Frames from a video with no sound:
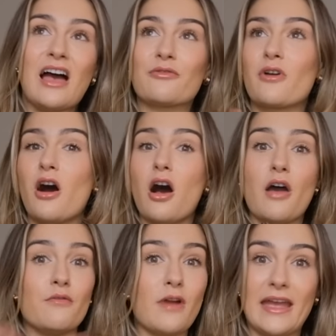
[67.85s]
I've got
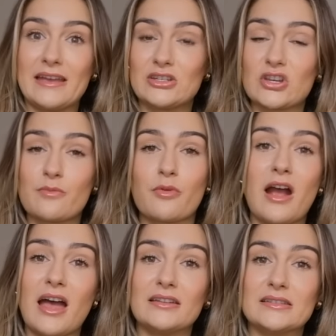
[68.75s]
a range of
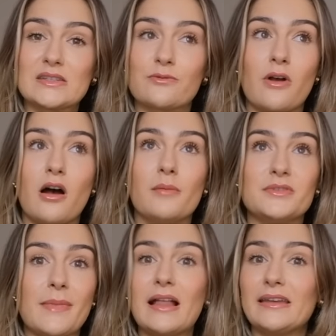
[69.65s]
brands from
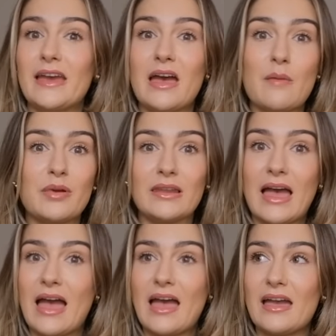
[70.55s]
Demellier,
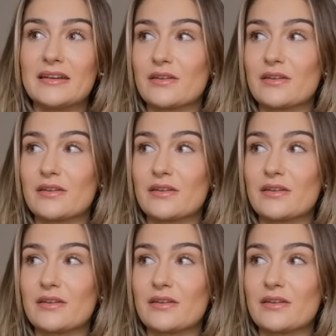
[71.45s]
Polene,